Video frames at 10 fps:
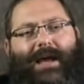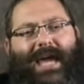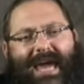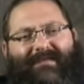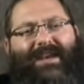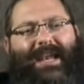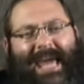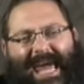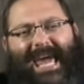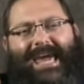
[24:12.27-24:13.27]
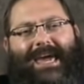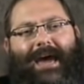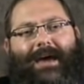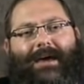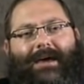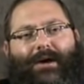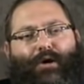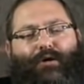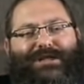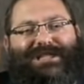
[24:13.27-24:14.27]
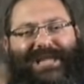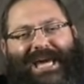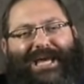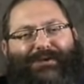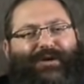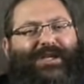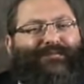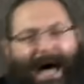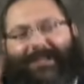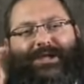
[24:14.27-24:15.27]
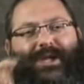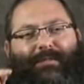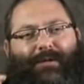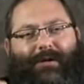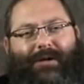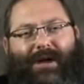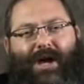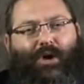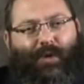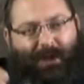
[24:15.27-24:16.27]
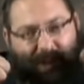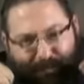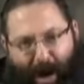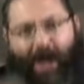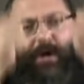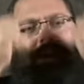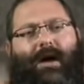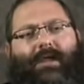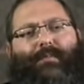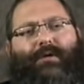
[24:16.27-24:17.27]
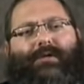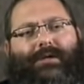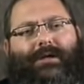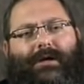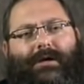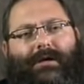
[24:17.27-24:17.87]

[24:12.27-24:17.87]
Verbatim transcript: Even he or she is responsible to inspire another person,